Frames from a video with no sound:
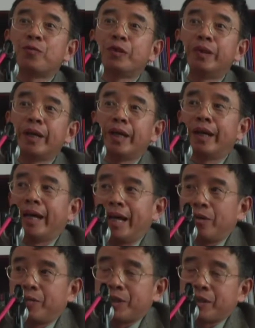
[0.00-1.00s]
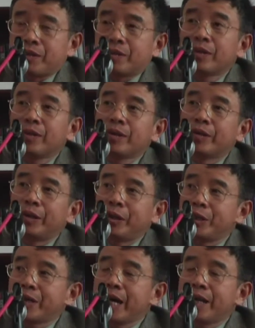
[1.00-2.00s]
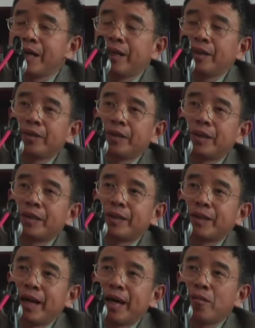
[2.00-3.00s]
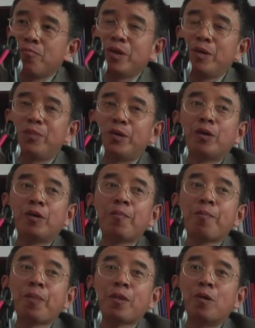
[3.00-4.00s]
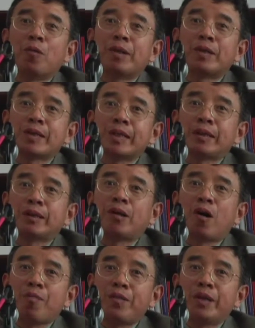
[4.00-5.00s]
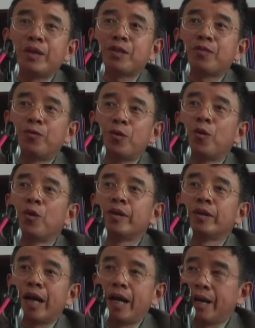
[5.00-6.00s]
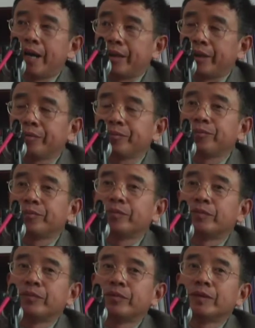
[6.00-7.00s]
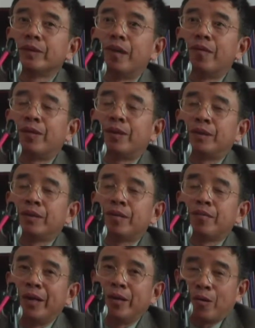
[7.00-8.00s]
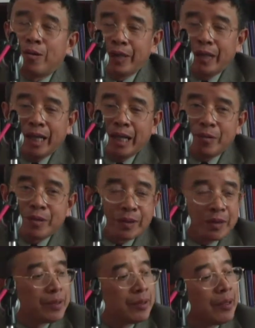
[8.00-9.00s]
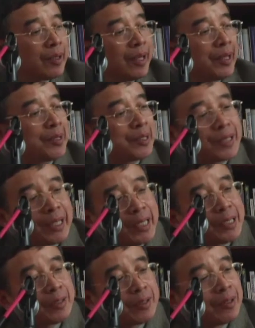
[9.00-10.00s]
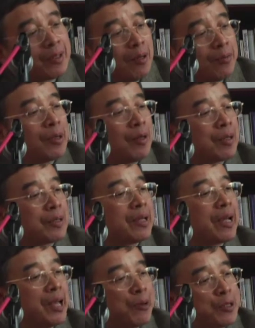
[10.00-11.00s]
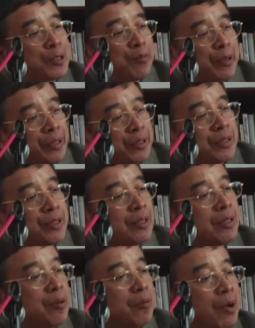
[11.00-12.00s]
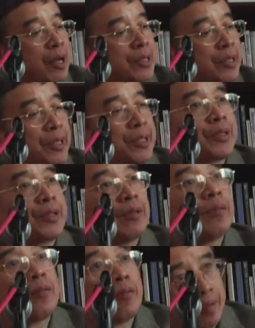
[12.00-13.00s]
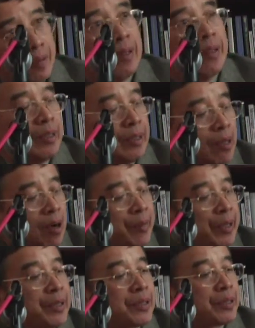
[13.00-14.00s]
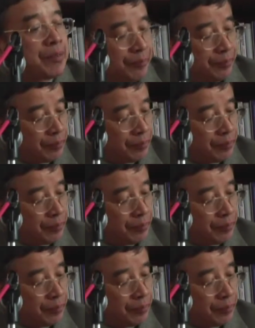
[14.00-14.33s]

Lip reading: for their languages. So in China, it is the Han people who want to seek dominance for Han over minority languages. And in the States, of course, English speakers want this dominance.